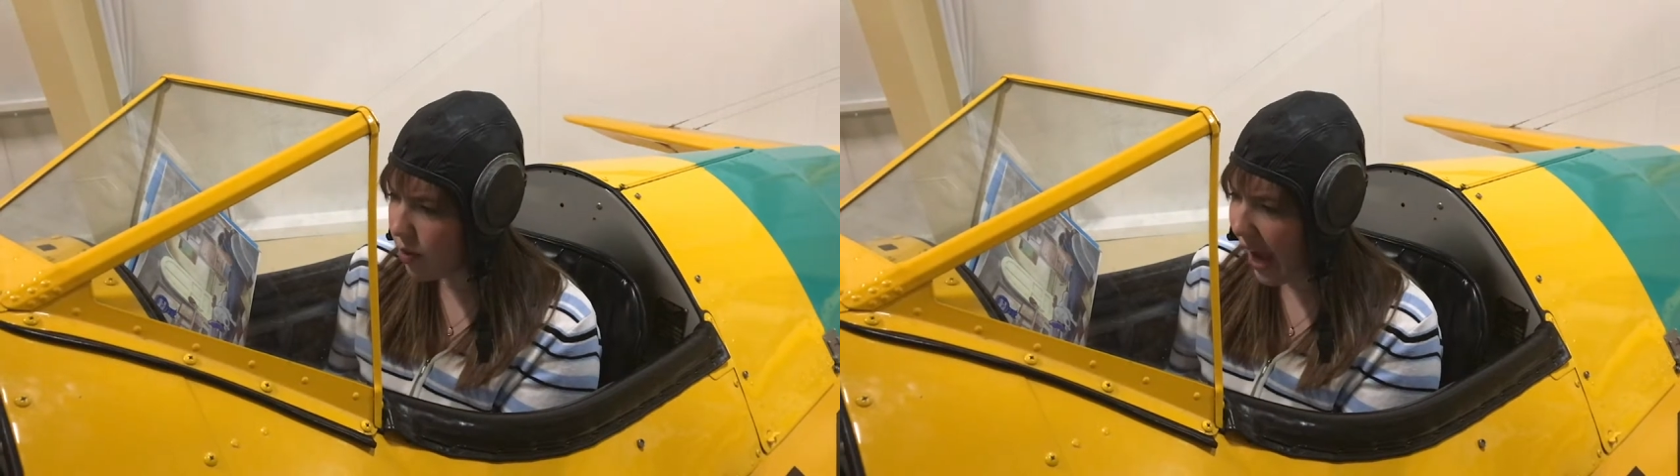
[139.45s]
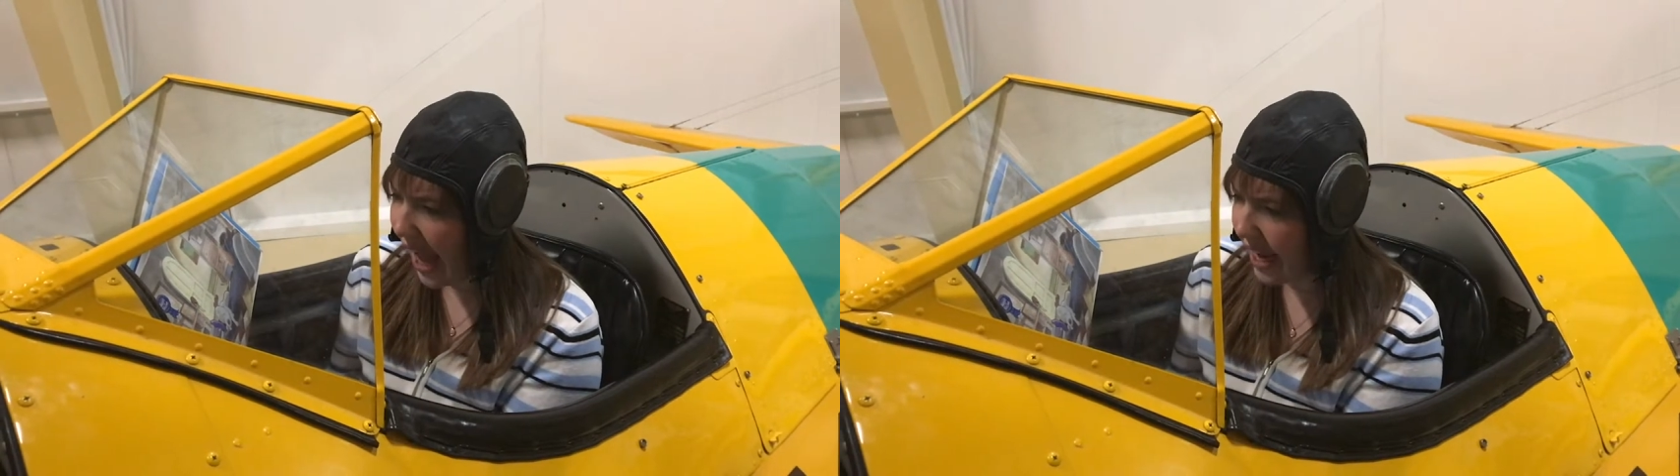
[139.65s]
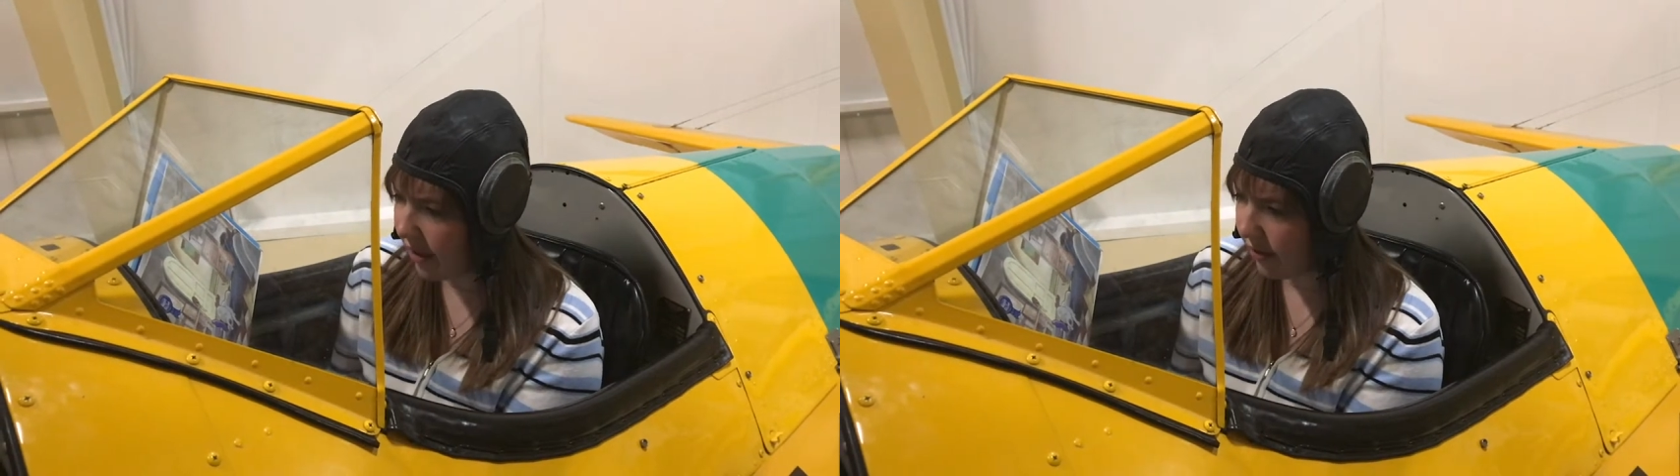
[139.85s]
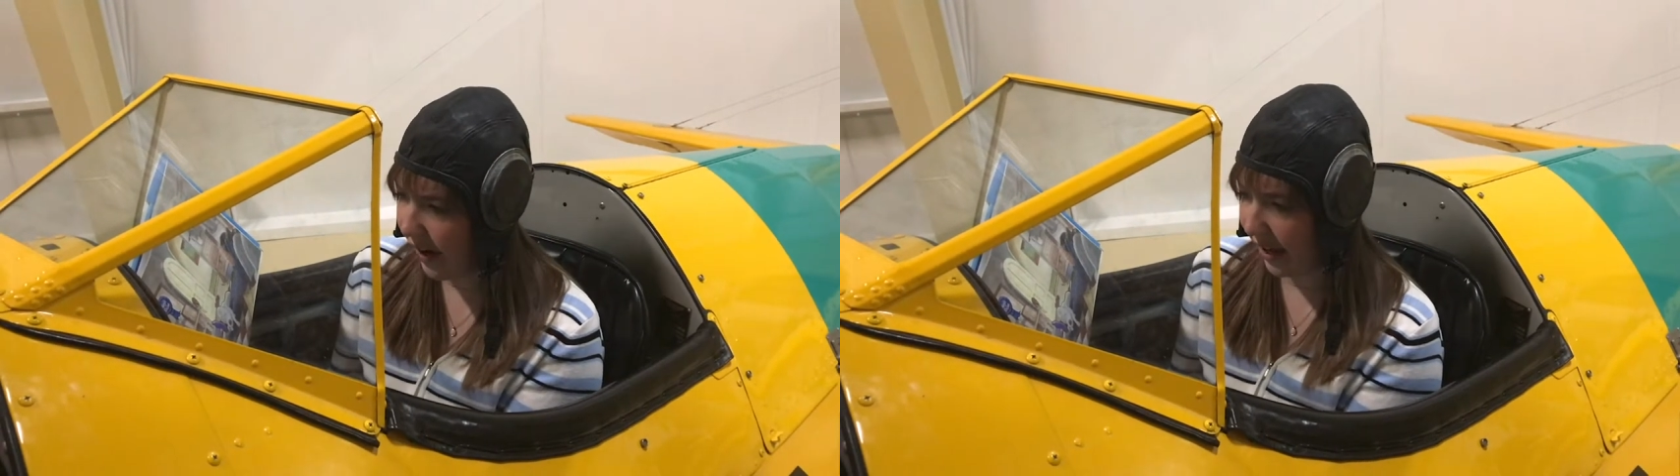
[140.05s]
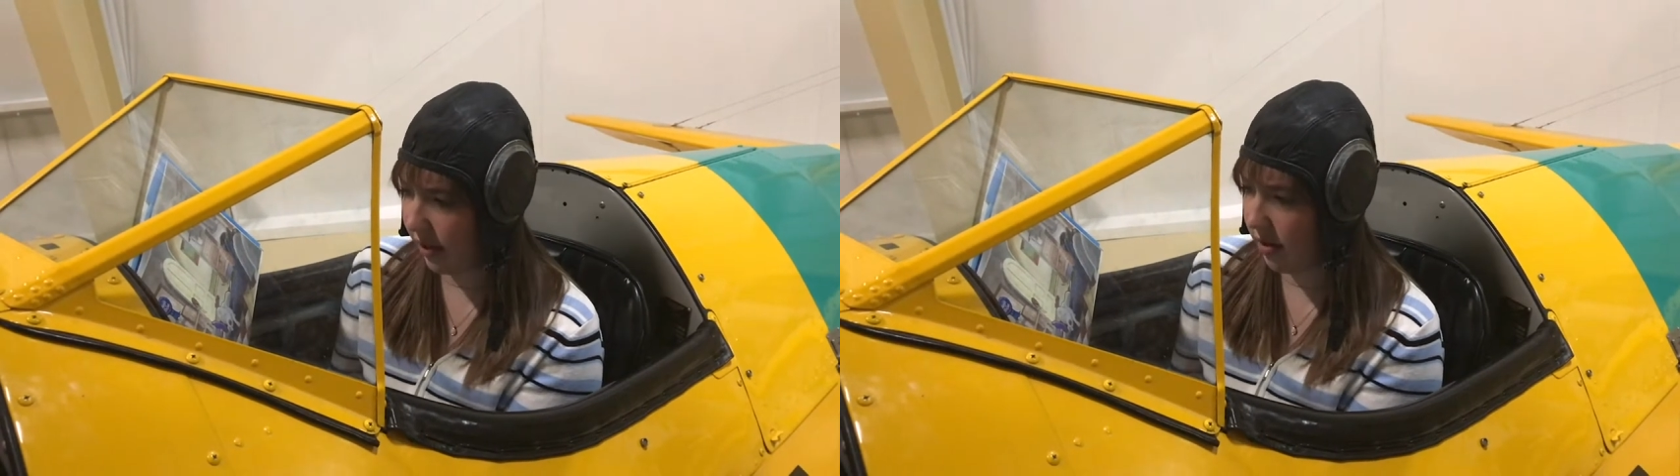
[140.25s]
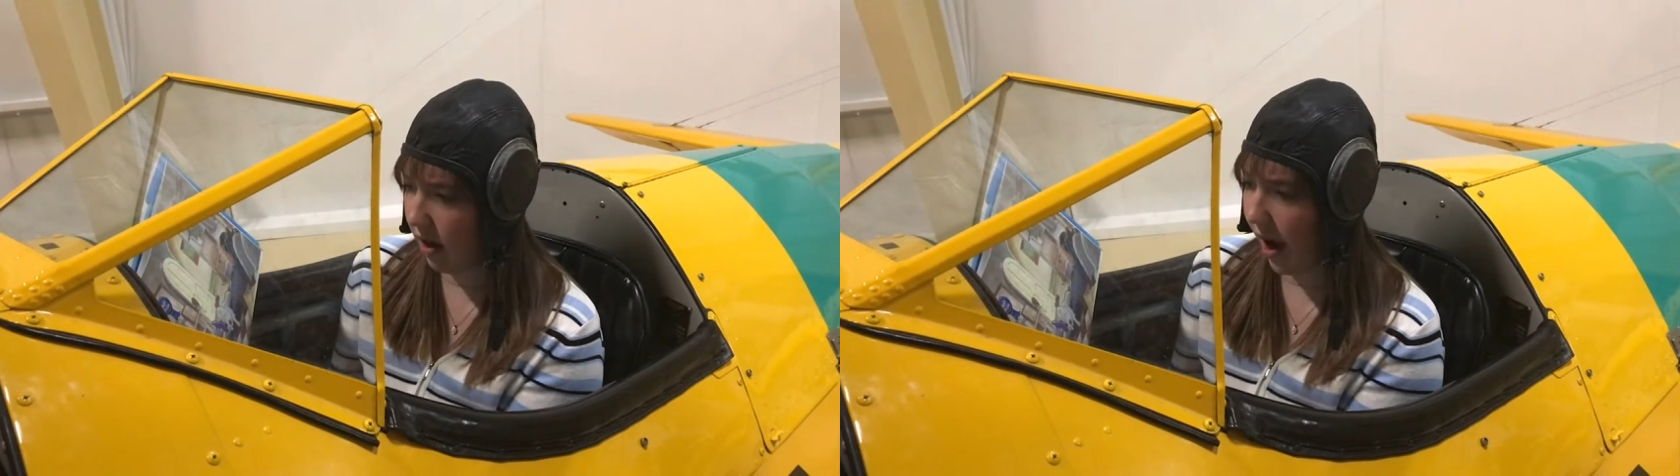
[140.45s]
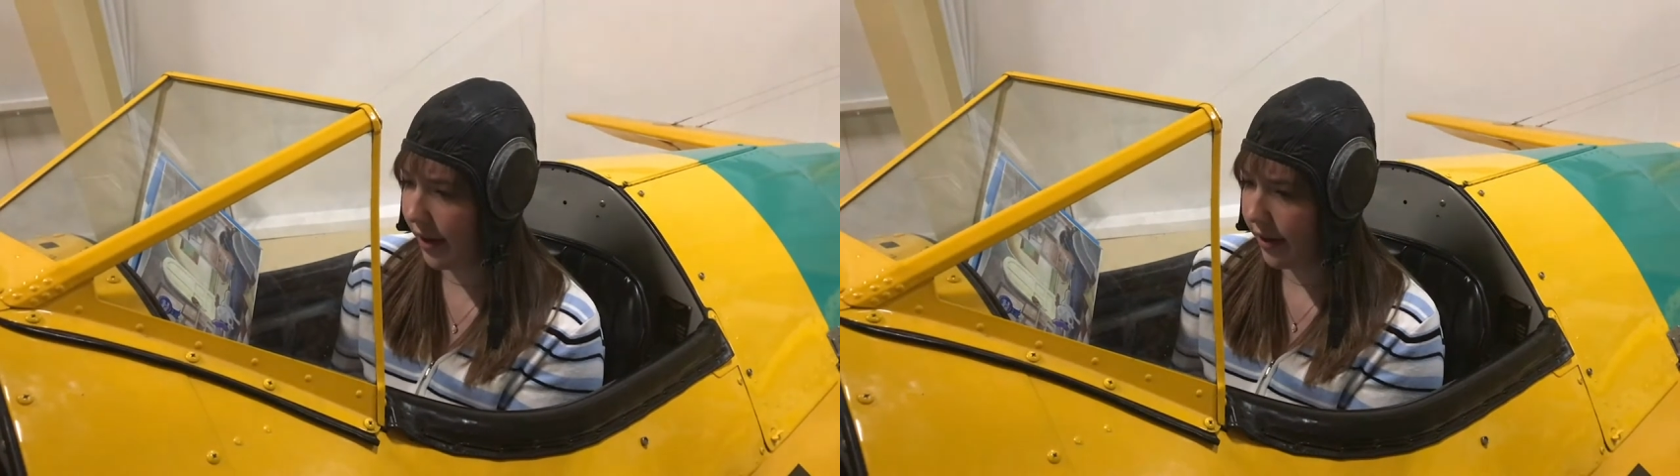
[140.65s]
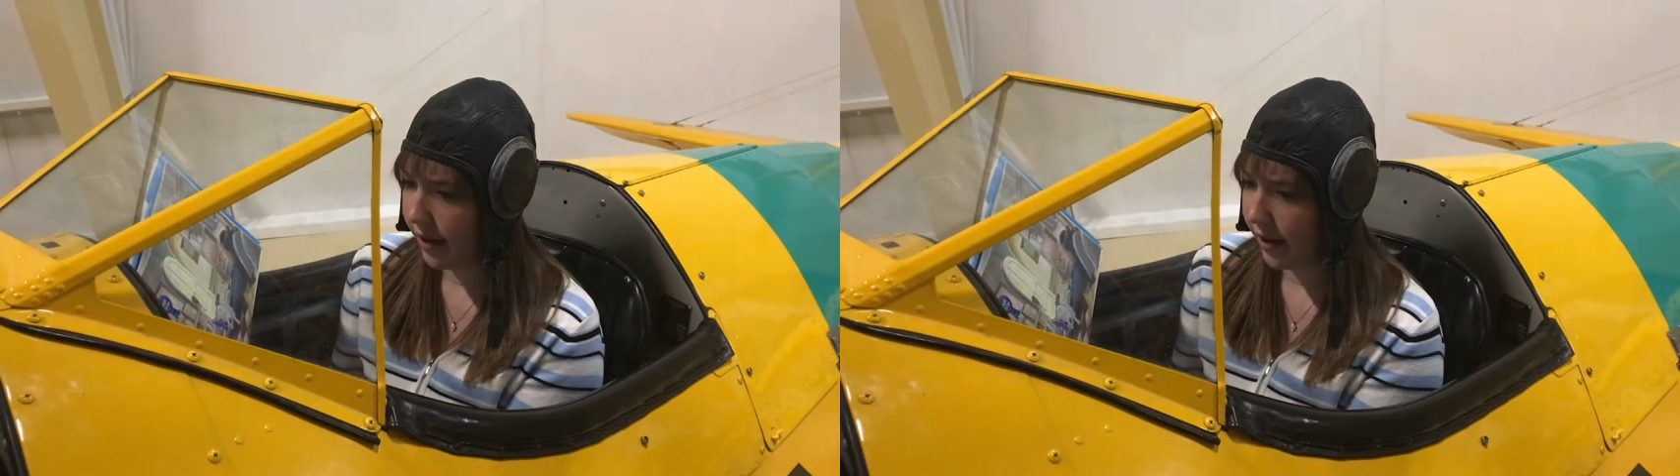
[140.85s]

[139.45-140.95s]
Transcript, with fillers: away, Violet thought.